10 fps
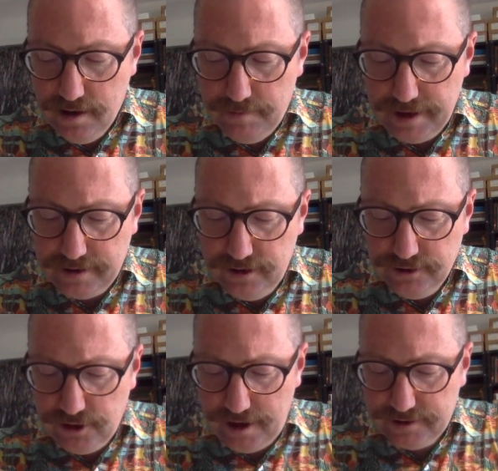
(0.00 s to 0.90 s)
By
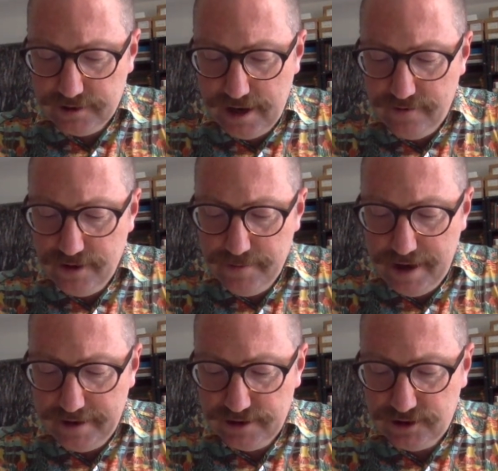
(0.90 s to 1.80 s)
contrast, every
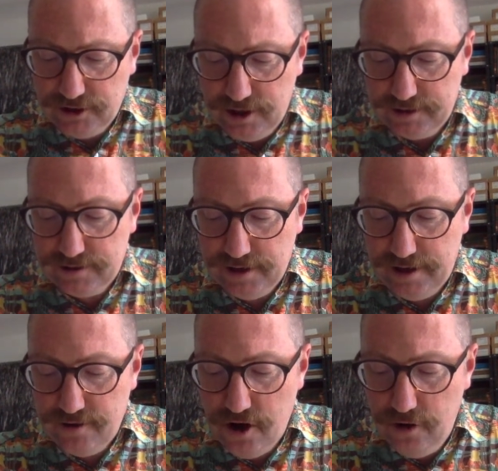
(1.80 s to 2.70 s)
man is just
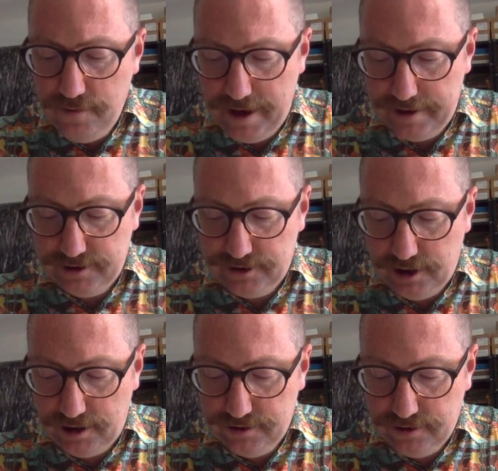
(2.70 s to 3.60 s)
and no man is
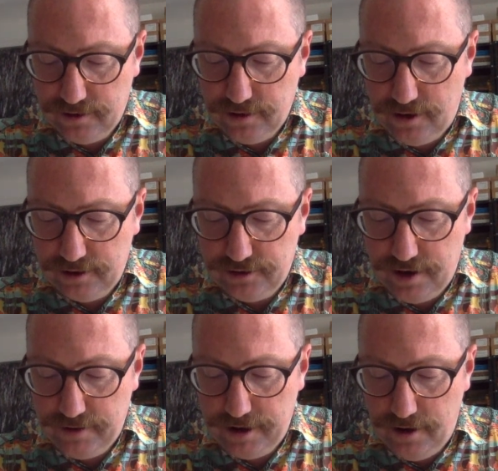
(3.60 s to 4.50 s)
just are
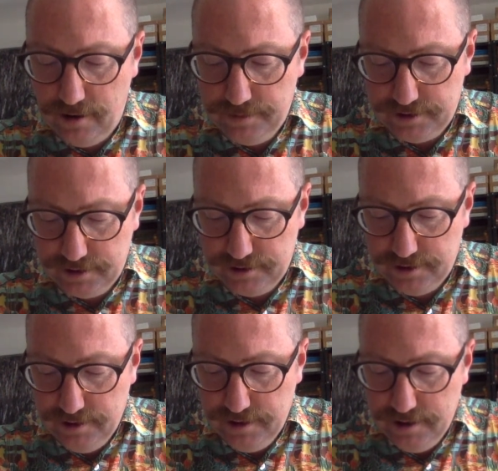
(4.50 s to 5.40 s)
contrary
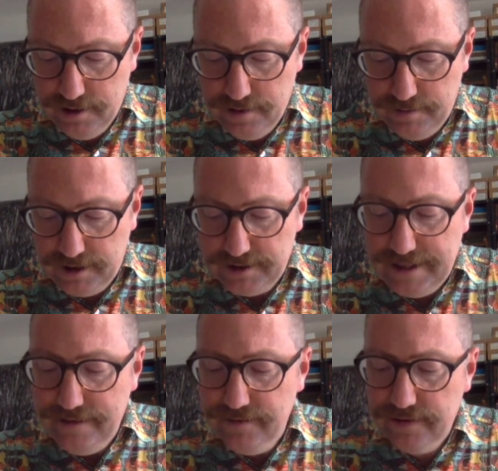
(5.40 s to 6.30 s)
opposites, because
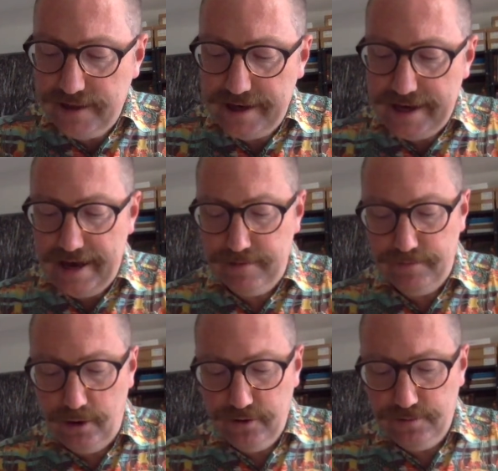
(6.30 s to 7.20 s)
even if they can't
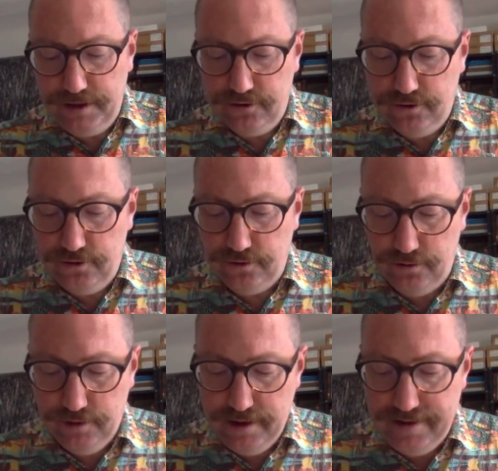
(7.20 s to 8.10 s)
both be
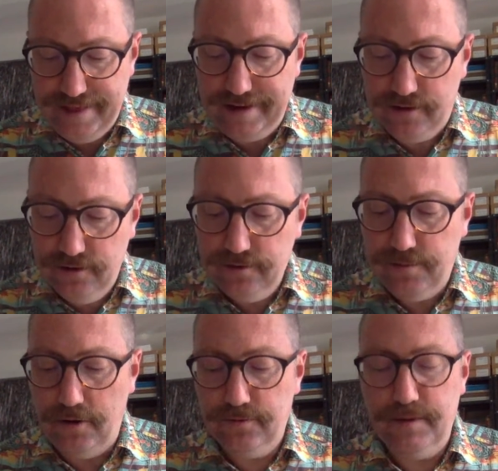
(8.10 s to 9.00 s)
true, they could
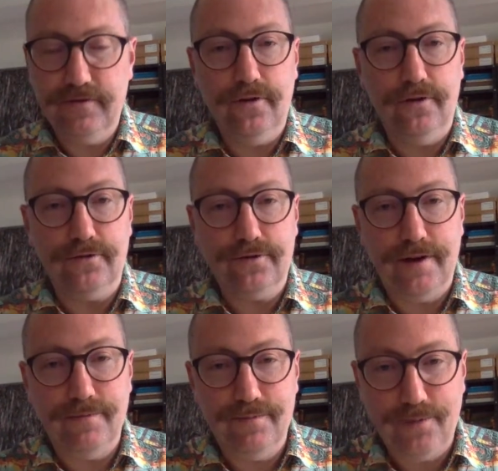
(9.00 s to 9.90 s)
both be false,
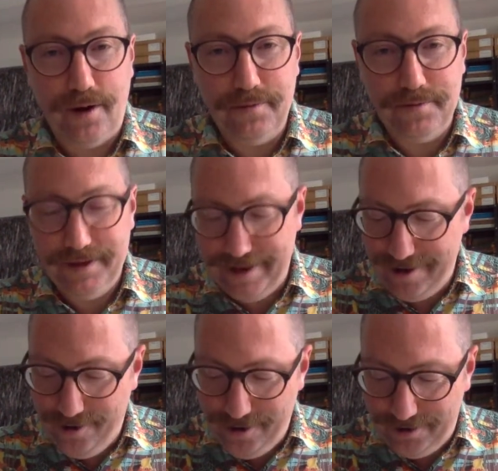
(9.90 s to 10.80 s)
and probably they
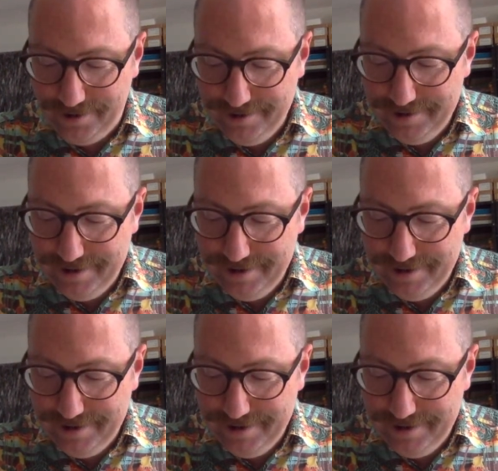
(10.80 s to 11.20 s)
are.